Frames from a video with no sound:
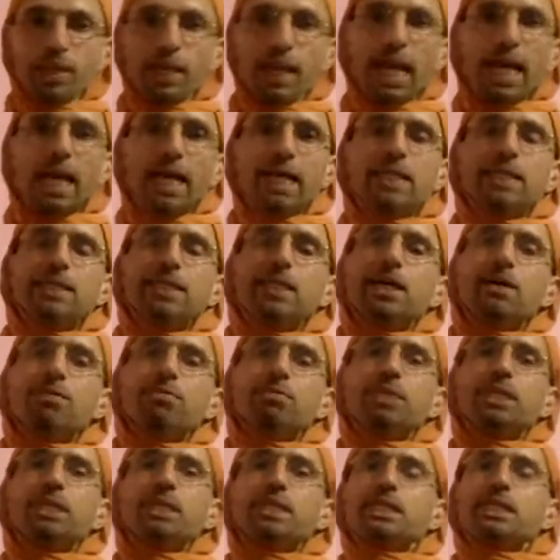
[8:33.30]
and
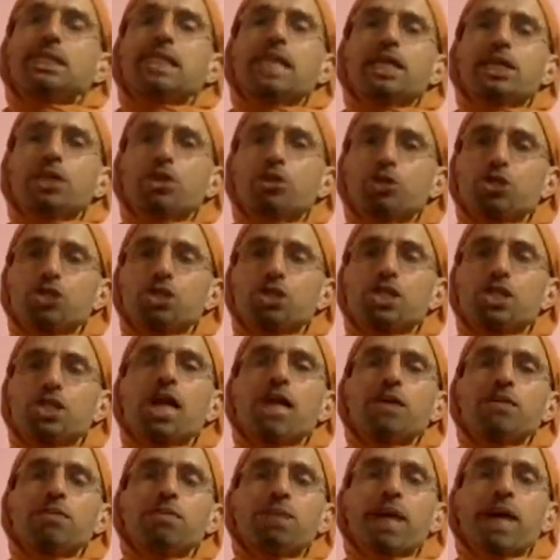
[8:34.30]
it is like you
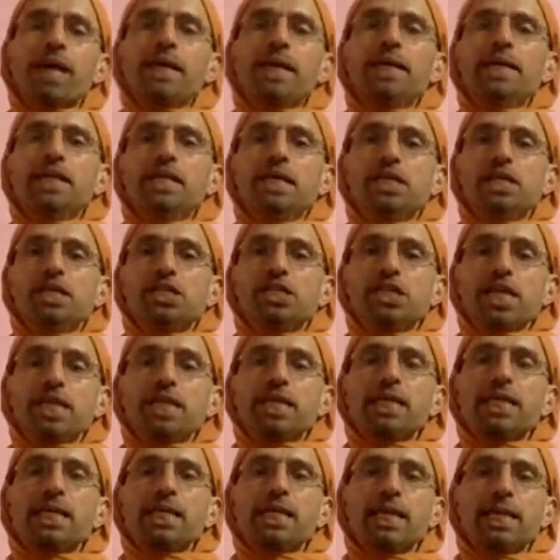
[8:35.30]
start by
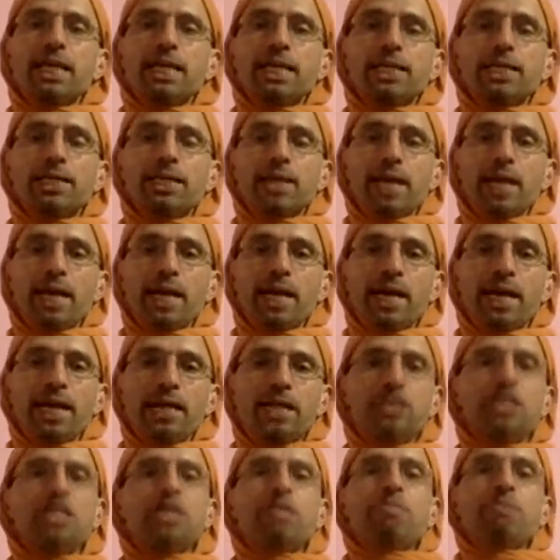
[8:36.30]
taking in
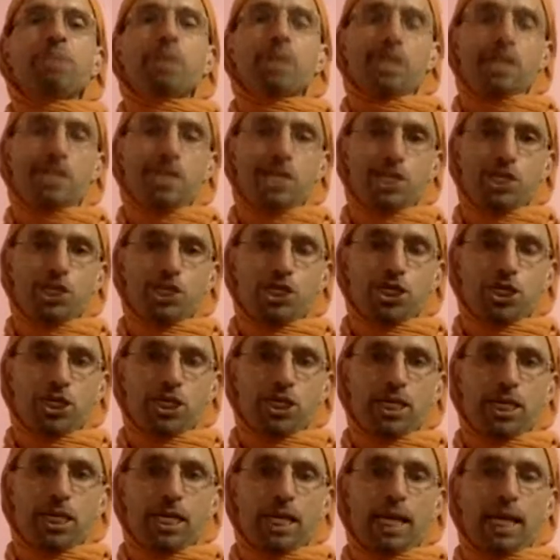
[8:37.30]
a deep
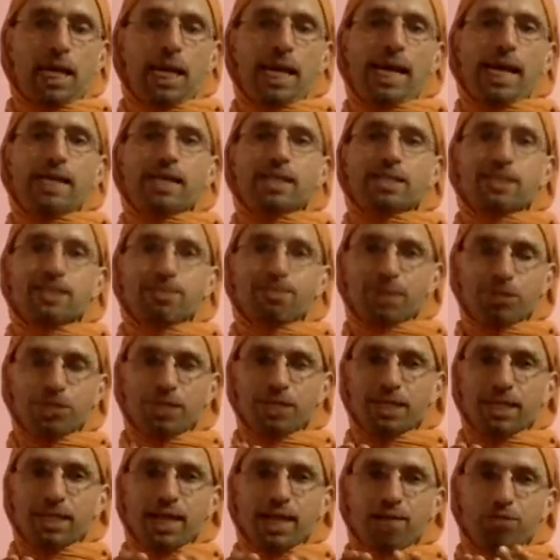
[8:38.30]
inhalation. And
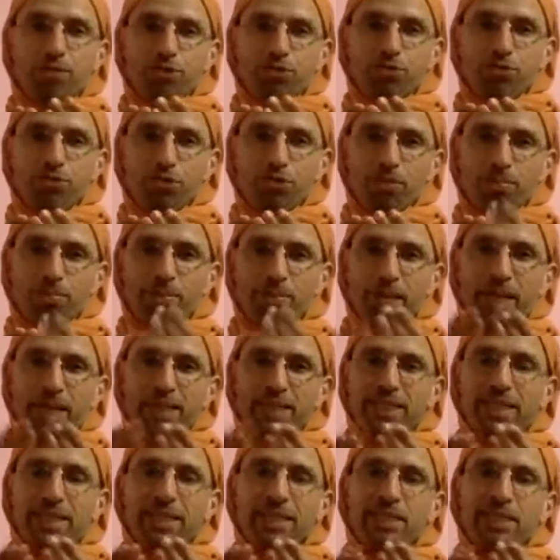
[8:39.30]
sometimes it helps if you
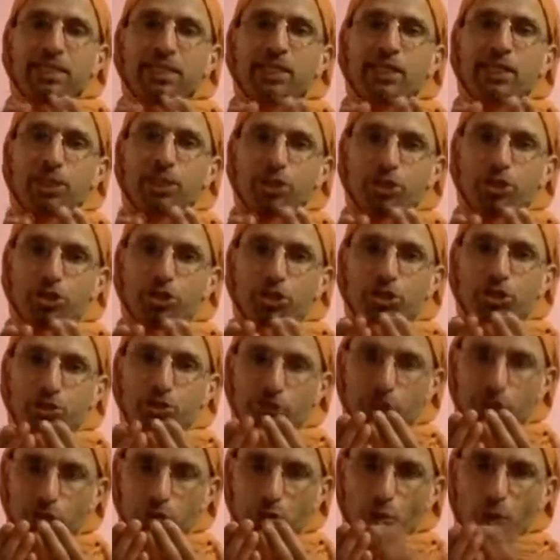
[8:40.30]
break that
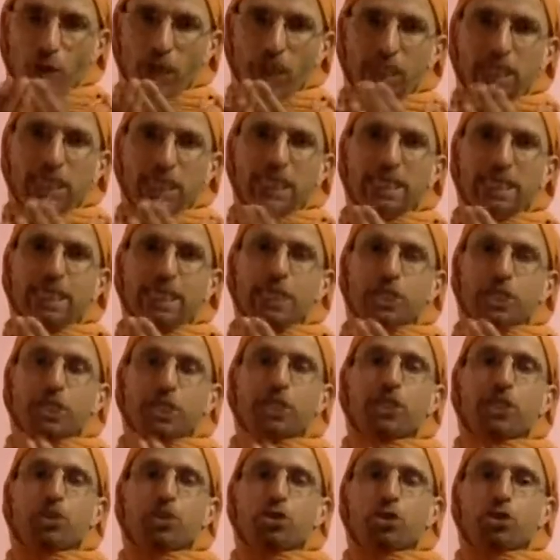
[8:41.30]
inhalation, one
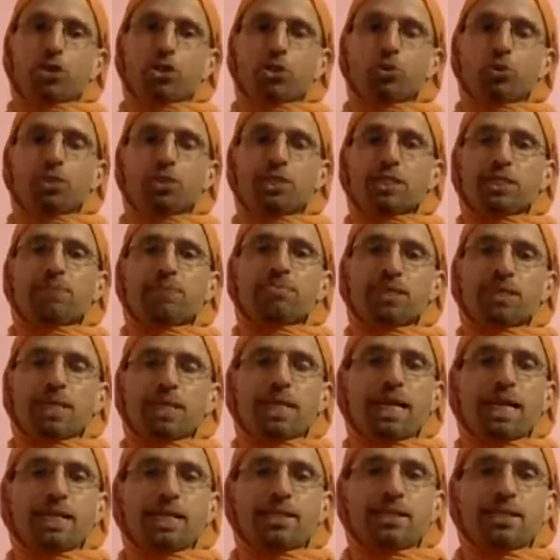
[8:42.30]
inhalation into two,
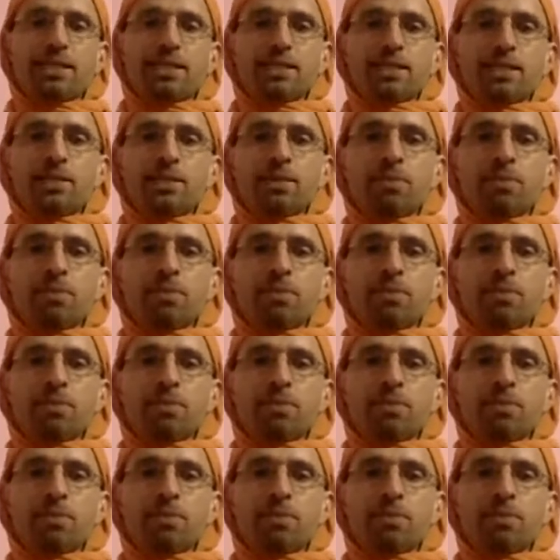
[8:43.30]
something like that,